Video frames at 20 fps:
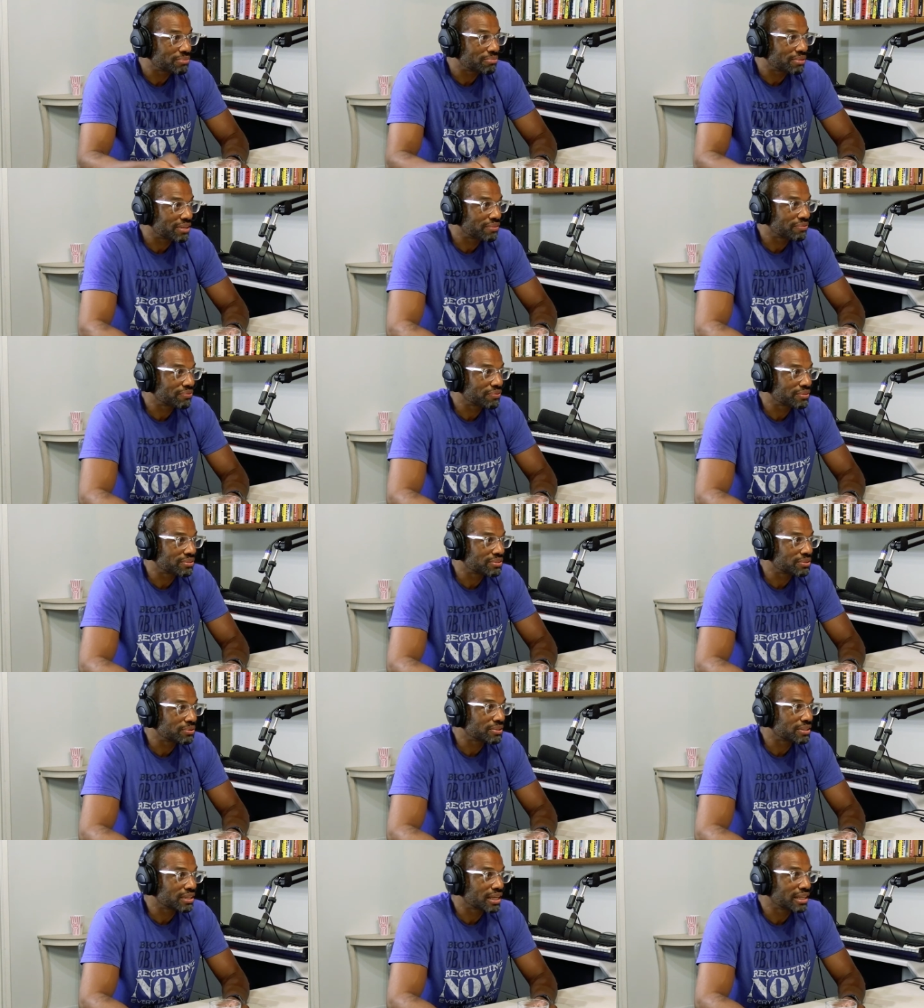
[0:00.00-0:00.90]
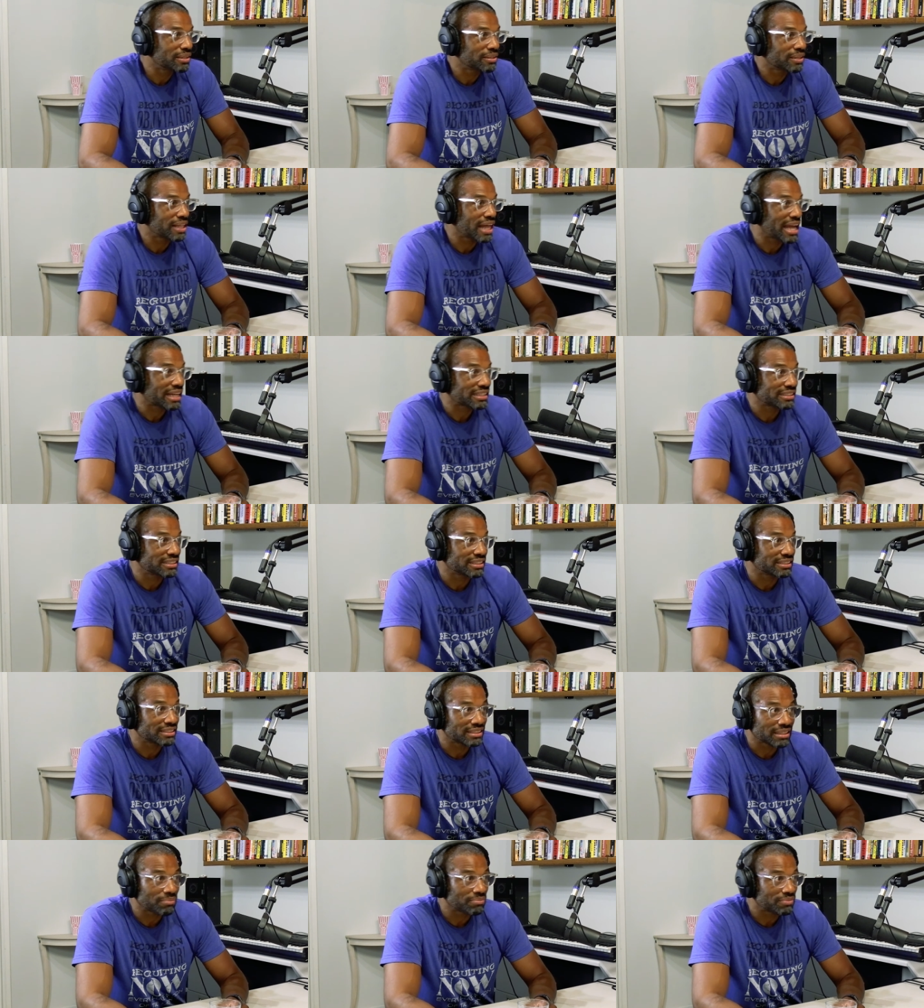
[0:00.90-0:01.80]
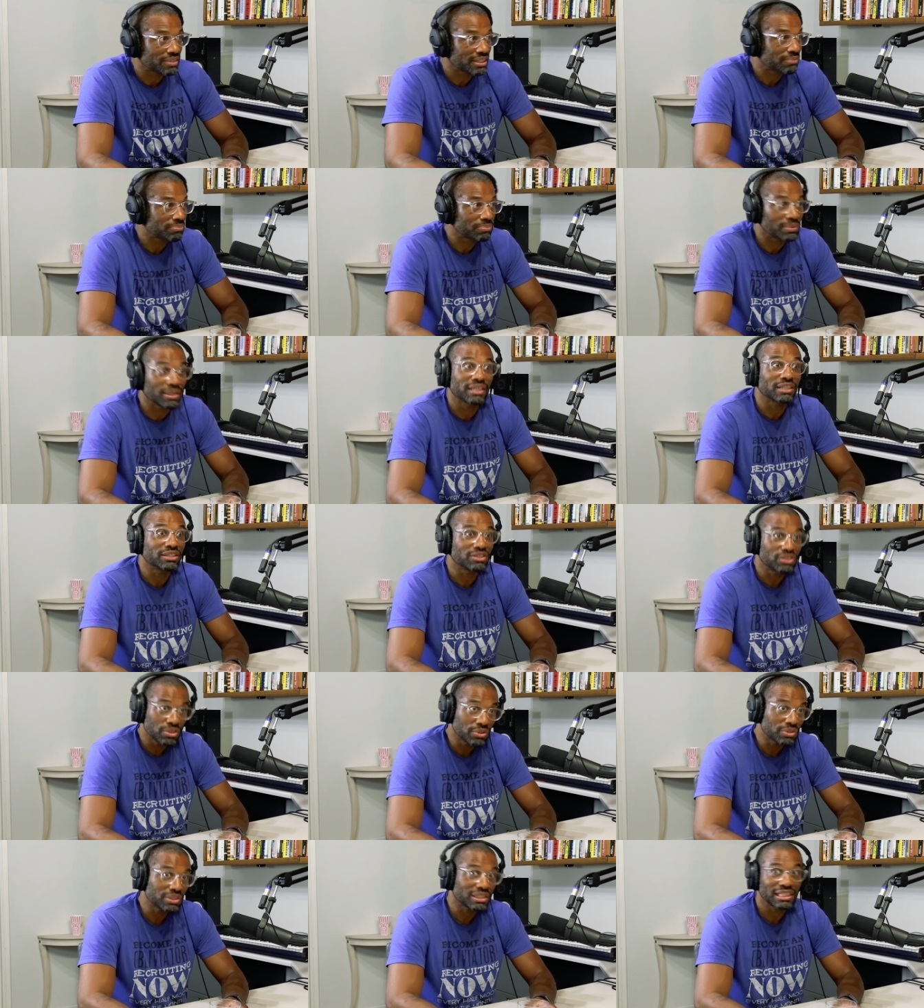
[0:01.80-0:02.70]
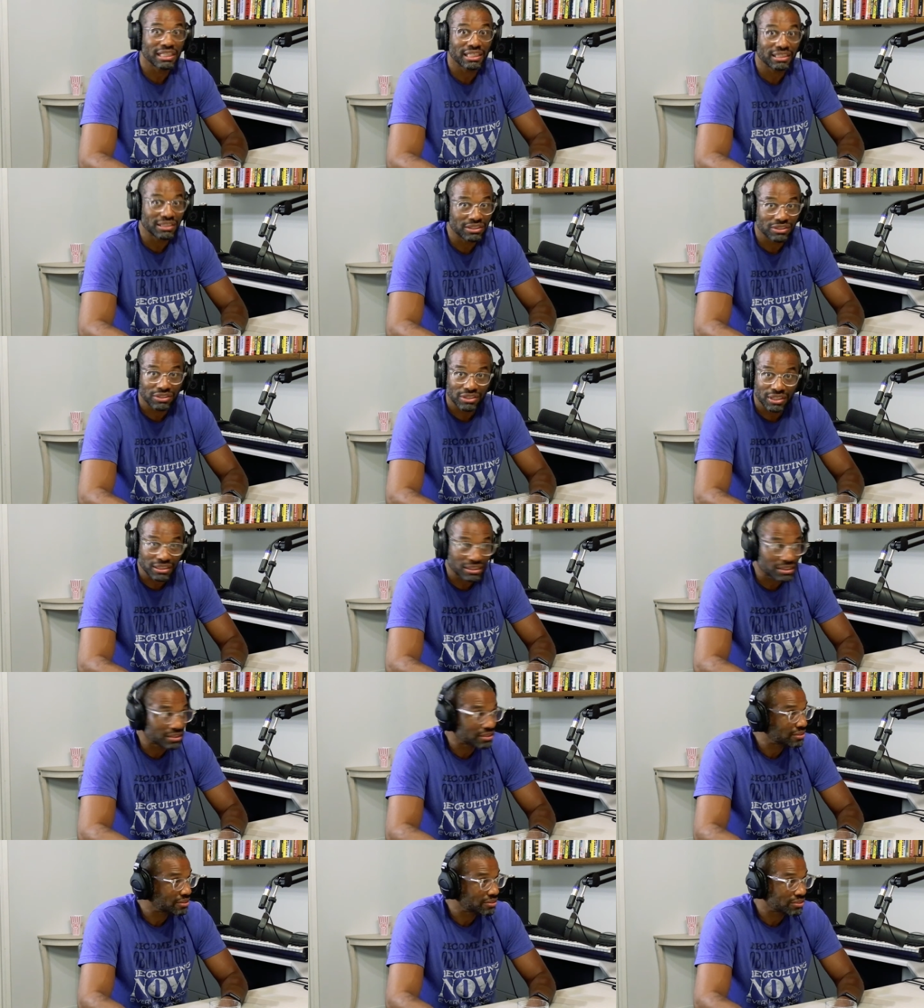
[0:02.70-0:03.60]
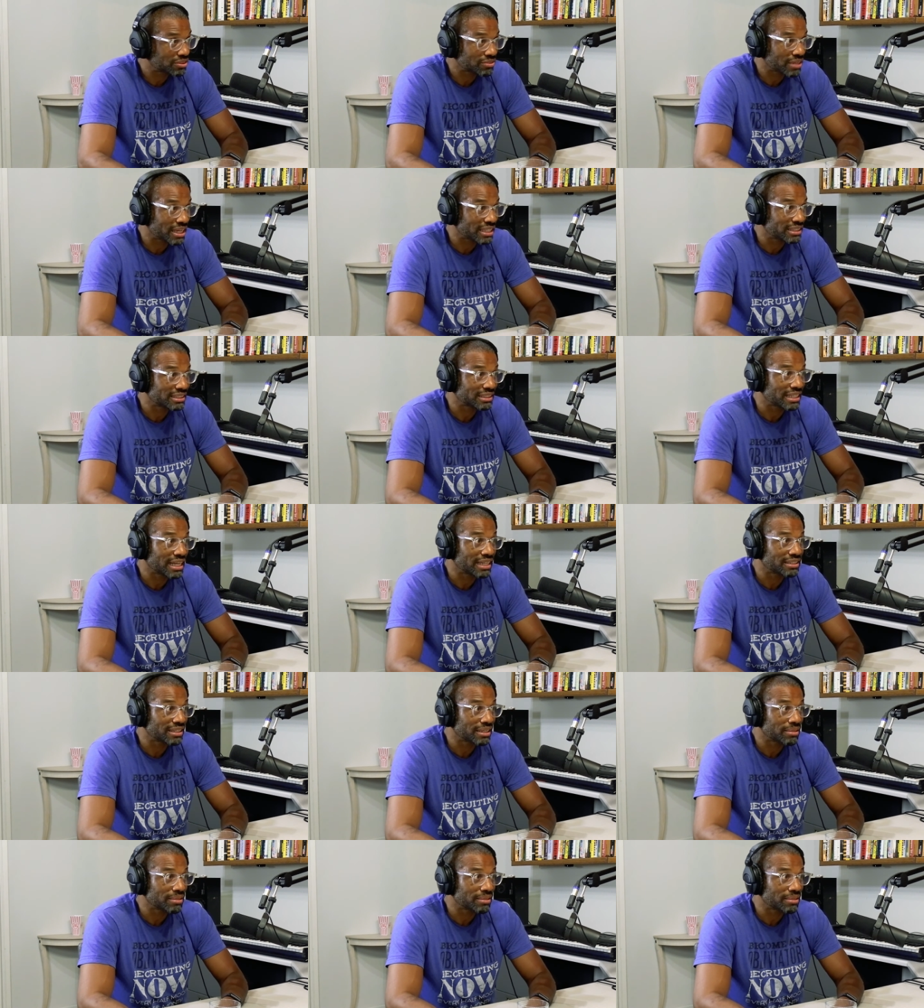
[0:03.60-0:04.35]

to me for doing a little acting mm-hmm. something, mm-hmm. but usually it's just straight. Stand-up. That's